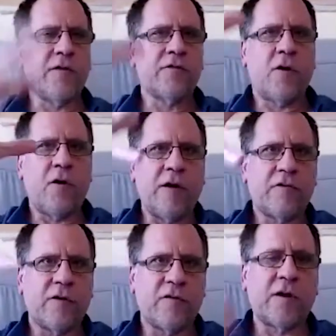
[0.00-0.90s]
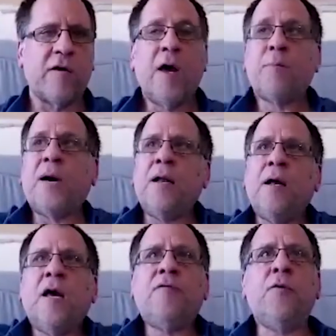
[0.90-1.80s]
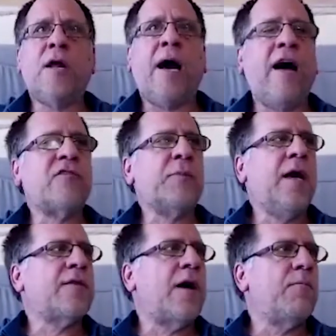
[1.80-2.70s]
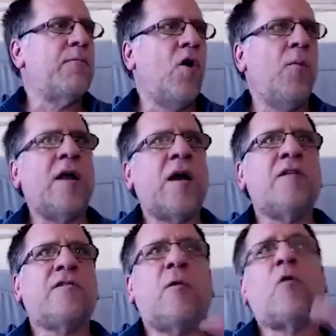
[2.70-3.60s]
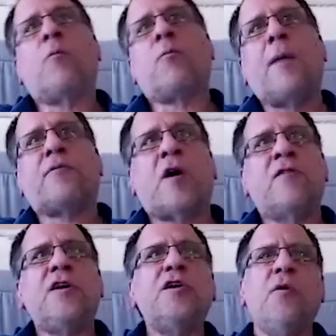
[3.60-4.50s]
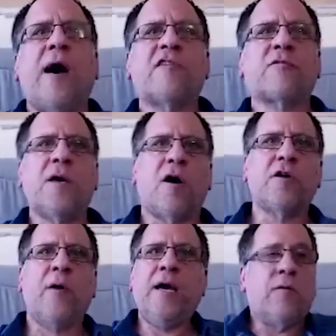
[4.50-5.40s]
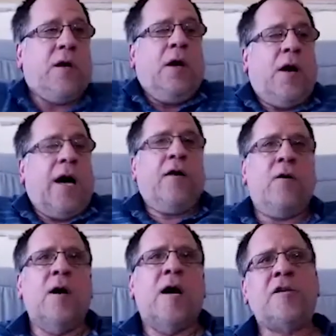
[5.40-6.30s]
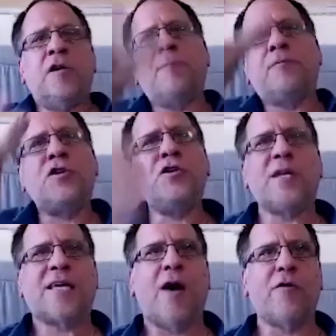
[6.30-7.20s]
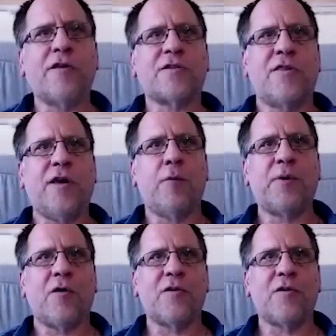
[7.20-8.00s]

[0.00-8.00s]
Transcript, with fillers: that sort, all that sort of stuff but if you were to ask me at that moment eh, until, or perhaps until you ask me are you angry i don't and i'm sure you encounter this in therapy all the